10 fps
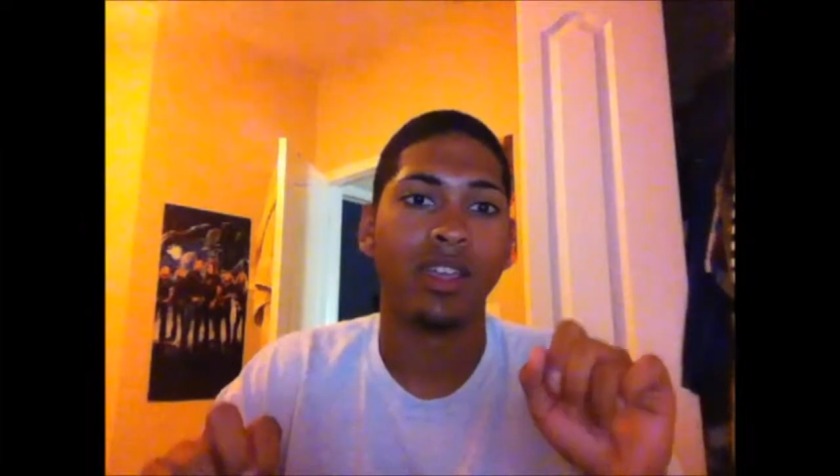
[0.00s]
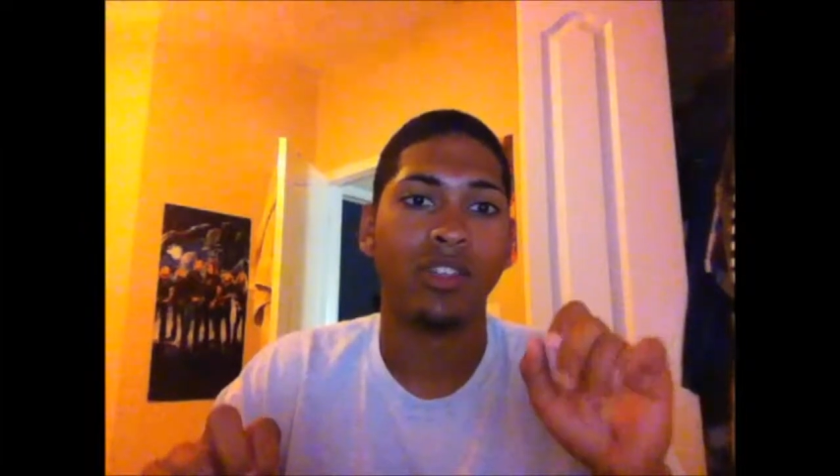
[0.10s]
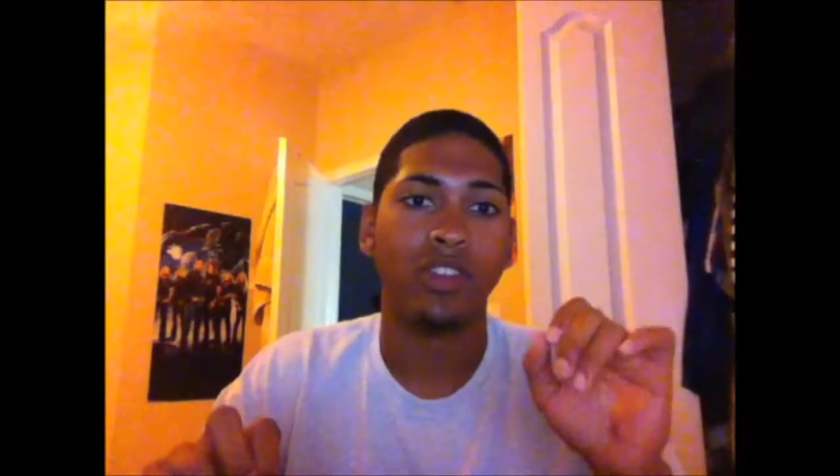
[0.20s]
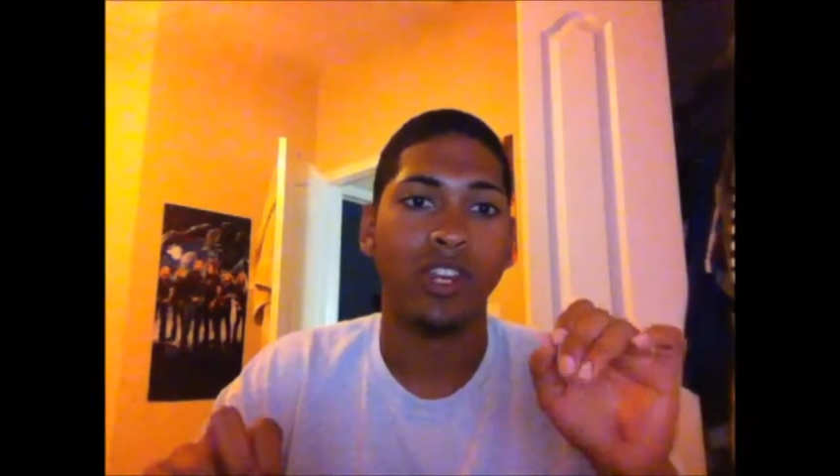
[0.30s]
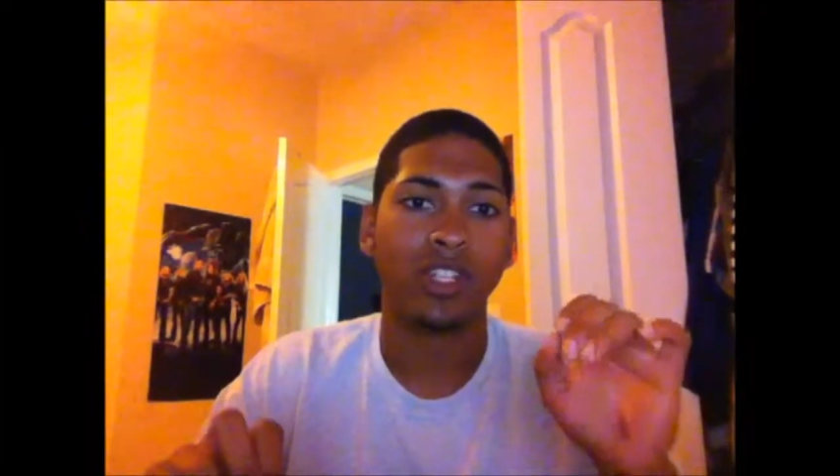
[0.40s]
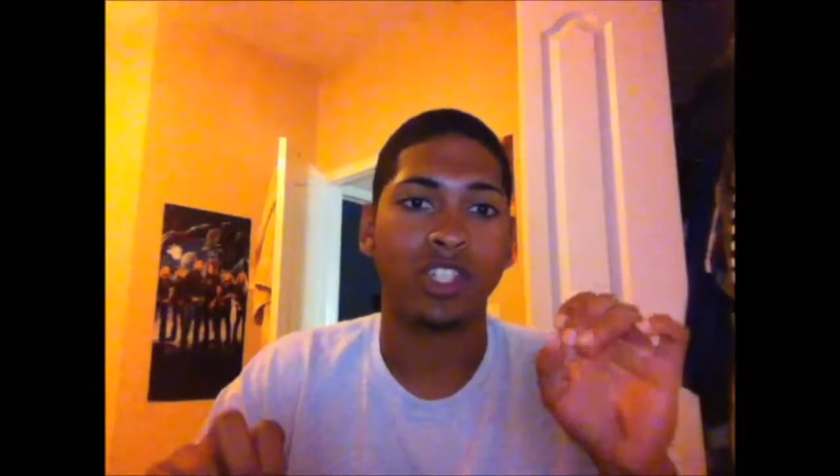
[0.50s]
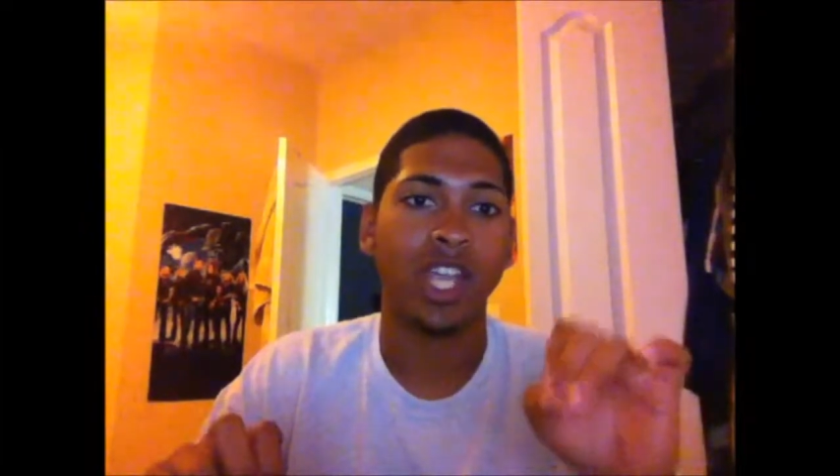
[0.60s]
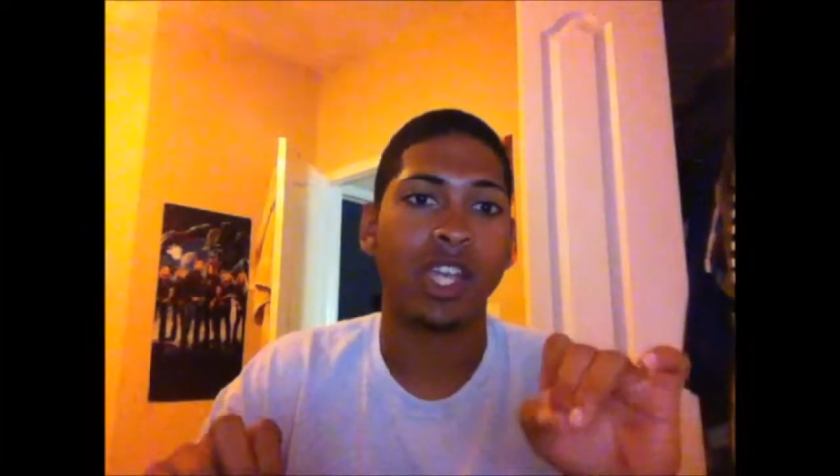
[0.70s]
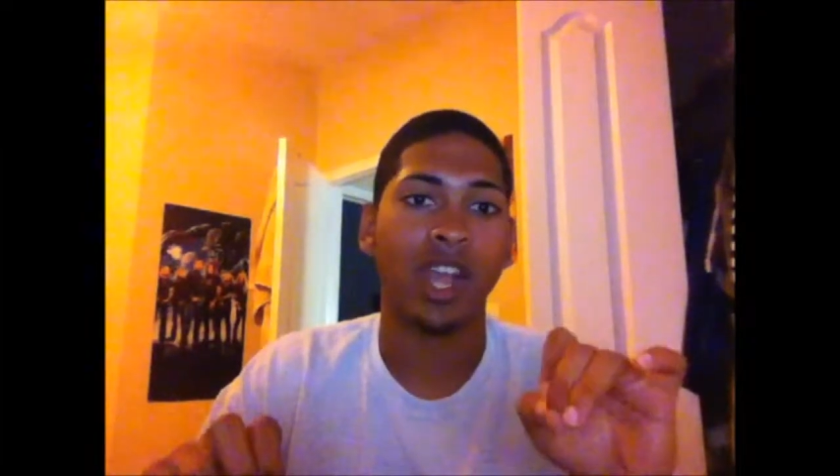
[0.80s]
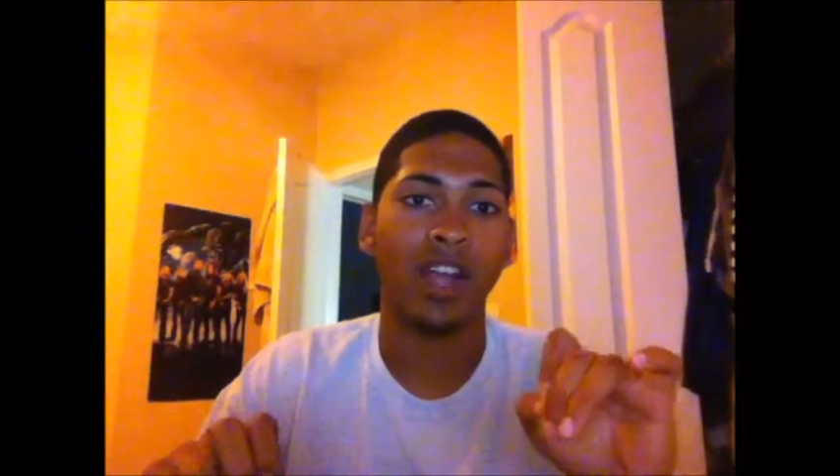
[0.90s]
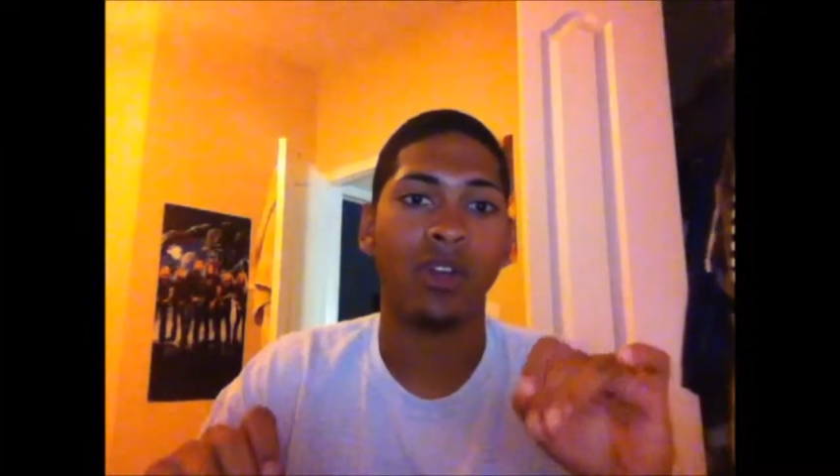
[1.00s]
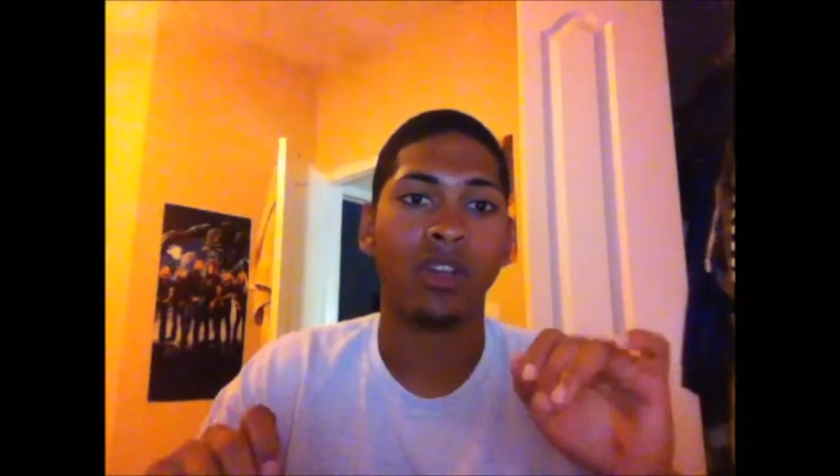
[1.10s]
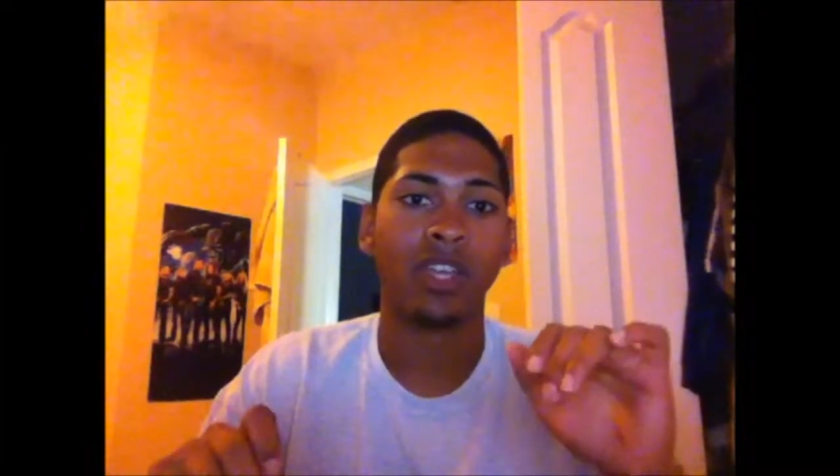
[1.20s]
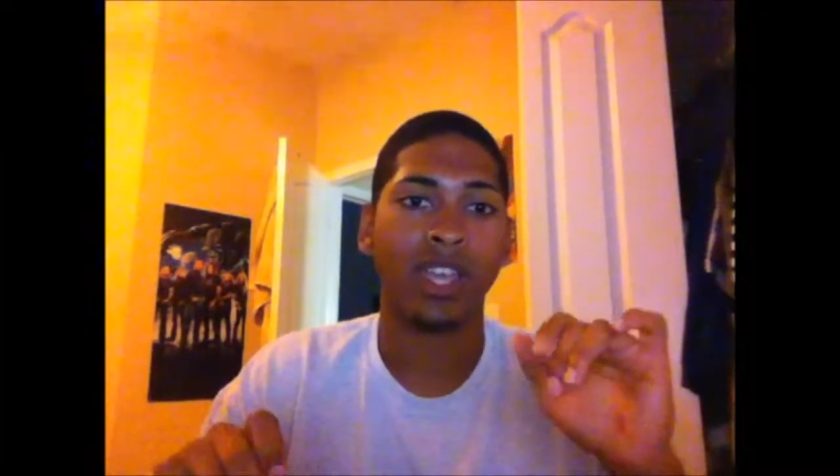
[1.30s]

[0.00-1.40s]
You need to check it out.